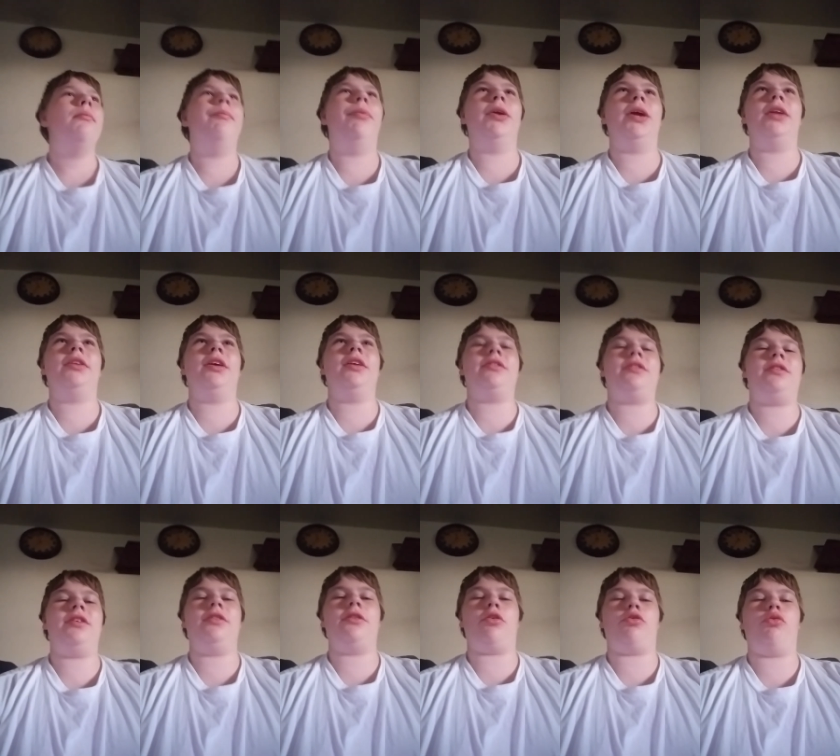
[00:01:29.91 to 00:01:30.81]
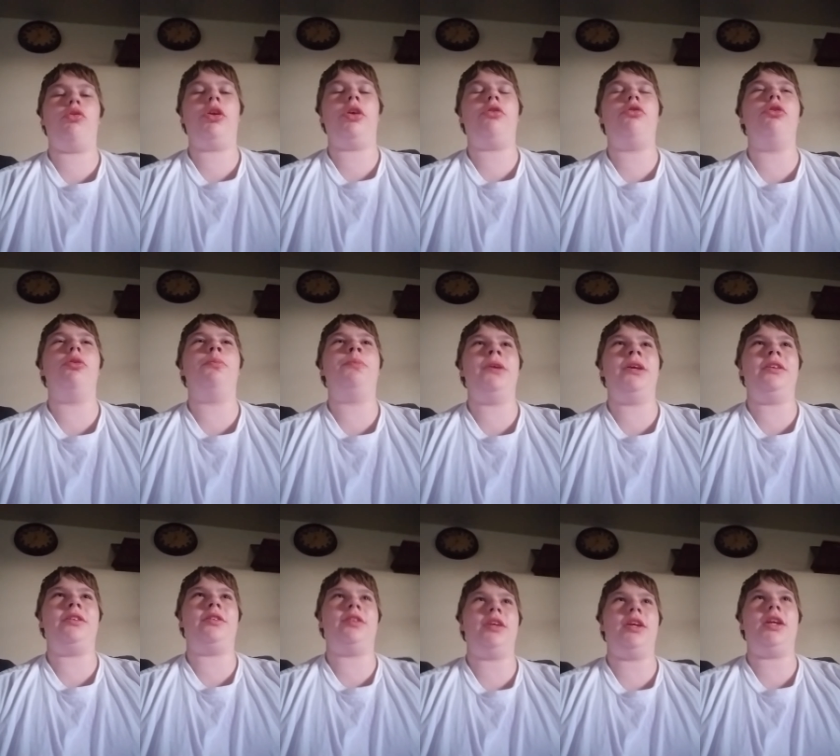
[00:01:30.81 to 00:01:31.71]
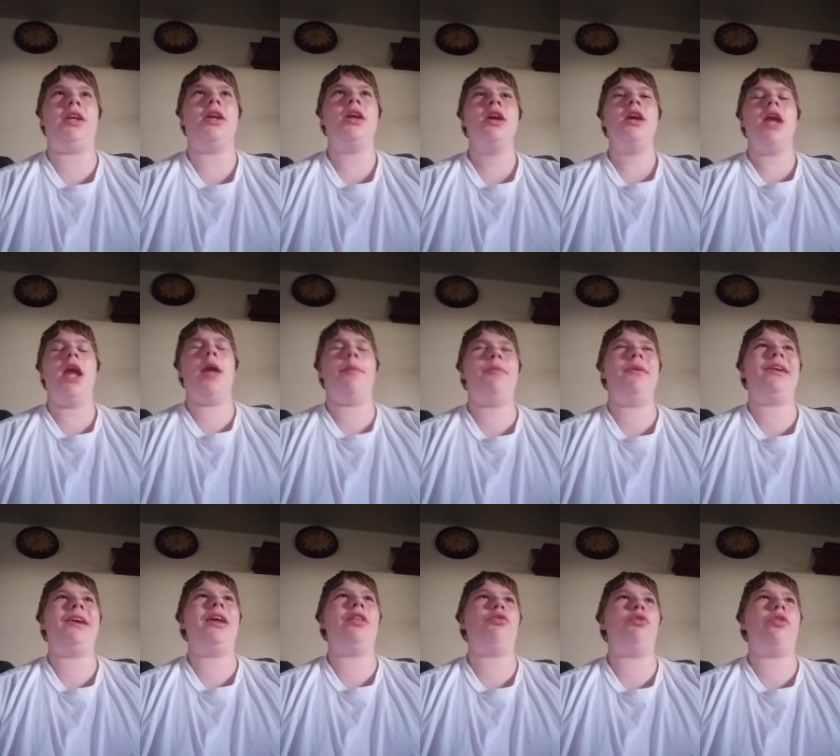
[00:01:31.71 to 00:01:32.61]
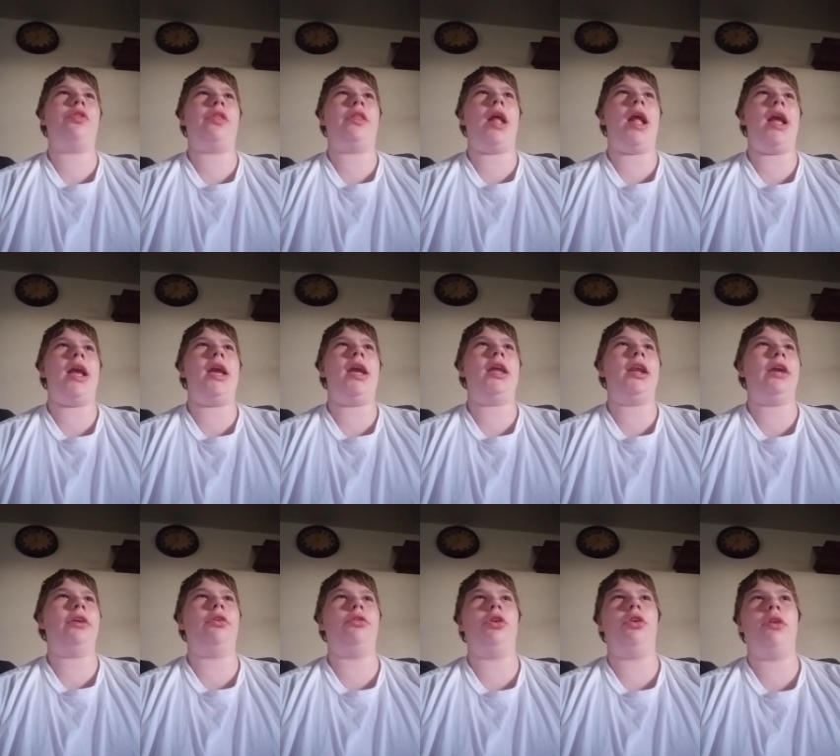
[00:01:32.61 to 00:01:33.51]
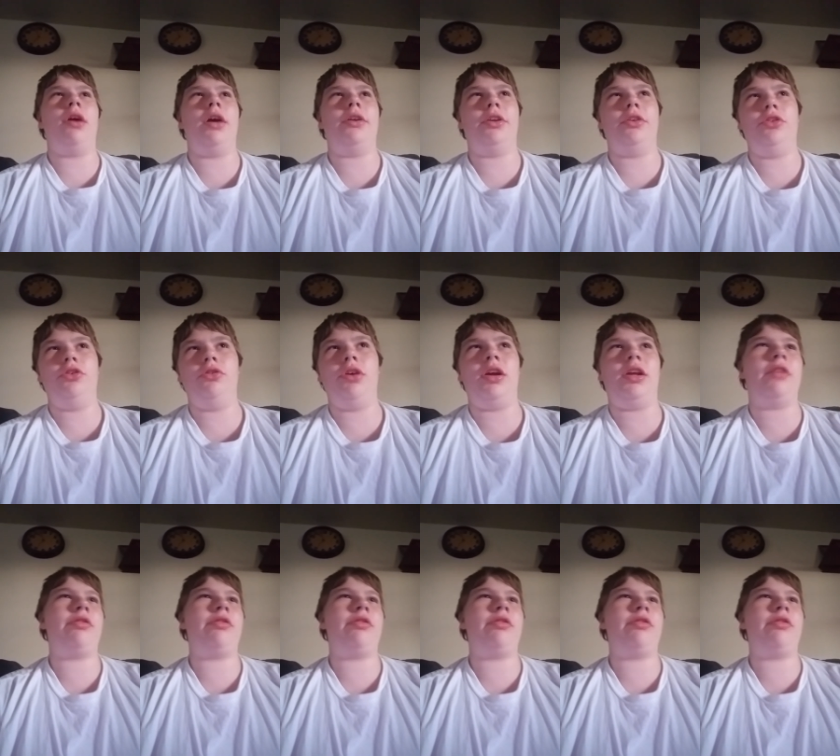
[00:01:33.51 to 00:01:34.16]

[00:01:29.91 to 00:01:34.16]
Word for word: But I did see this really cool PC. It begins with an A, and I don't know how to do it.